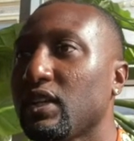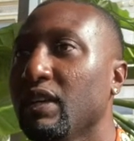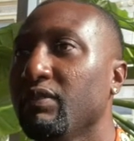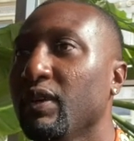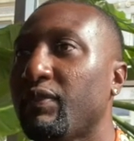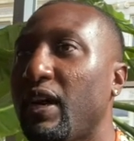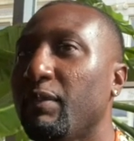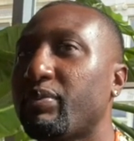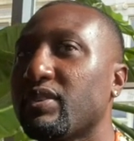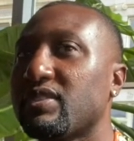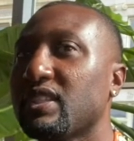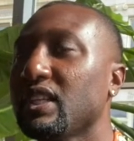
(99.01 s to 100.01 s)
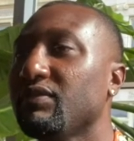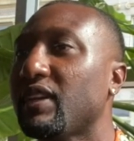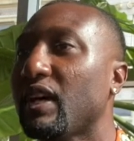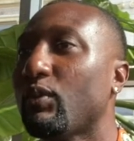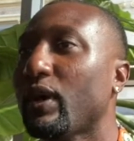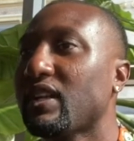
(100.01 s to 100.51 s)
Even if I'm perceived
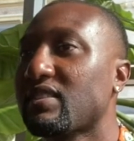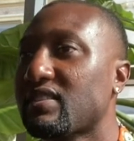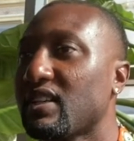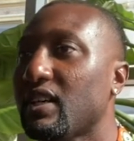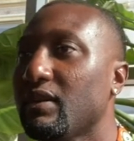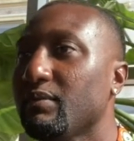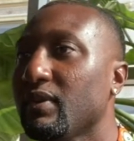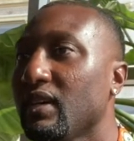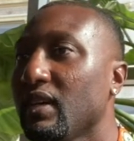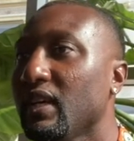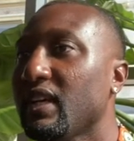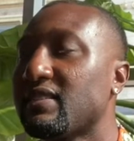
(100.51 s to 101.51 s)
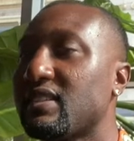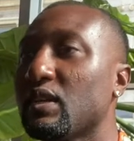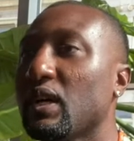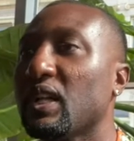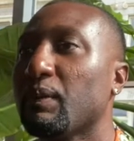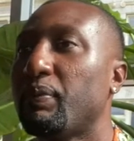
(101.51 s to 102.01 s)
that way to some, it's
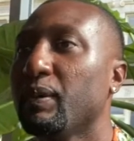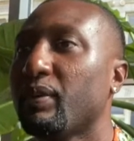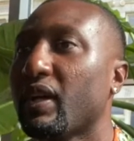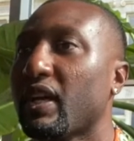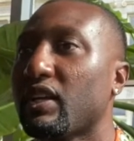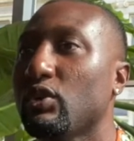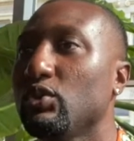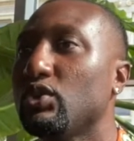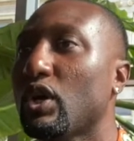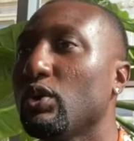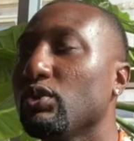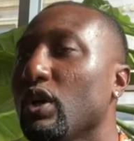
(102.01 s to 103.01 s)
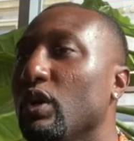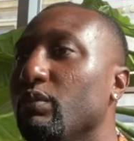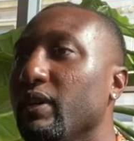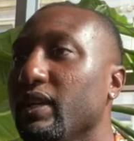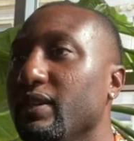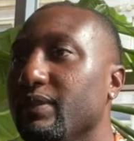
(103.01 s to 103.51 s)
still other people that who don't know
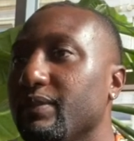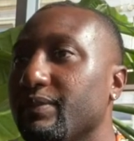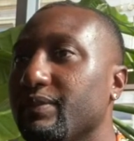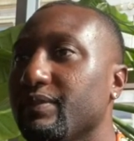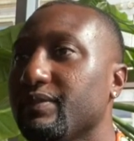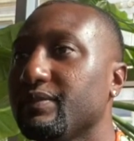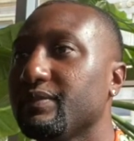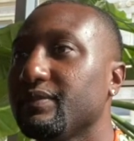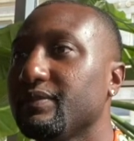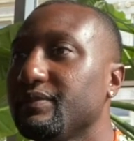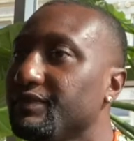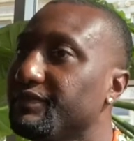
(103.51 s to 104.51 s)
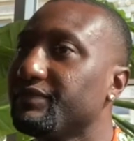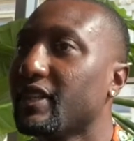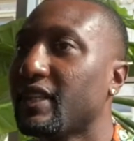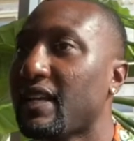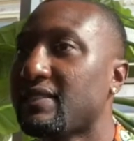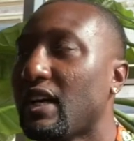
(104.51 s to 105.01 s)
me.
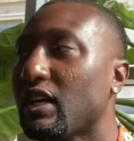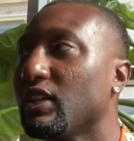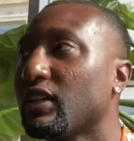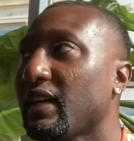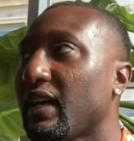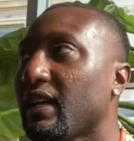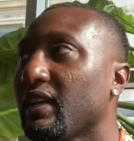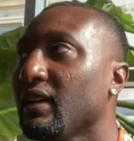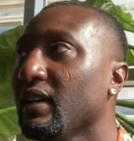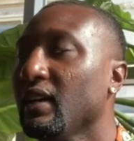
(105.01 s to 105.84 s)
And that's how I look at it.